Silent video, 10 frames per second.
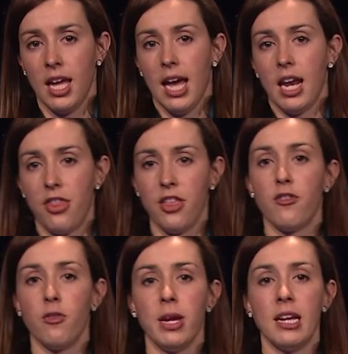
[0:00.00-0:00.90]
And I think
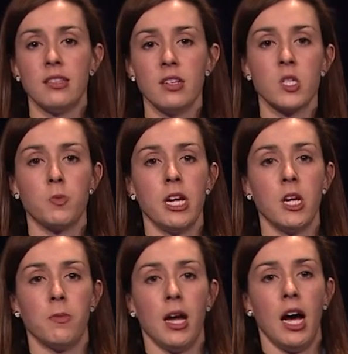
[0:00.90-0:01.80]
for me, it did speak
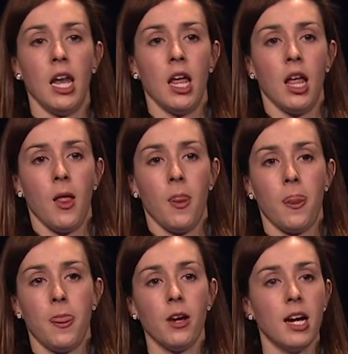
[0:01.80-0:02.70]
about
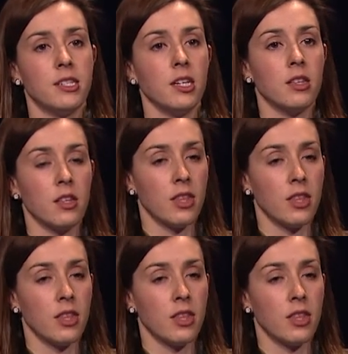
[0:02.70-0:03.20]
the idea that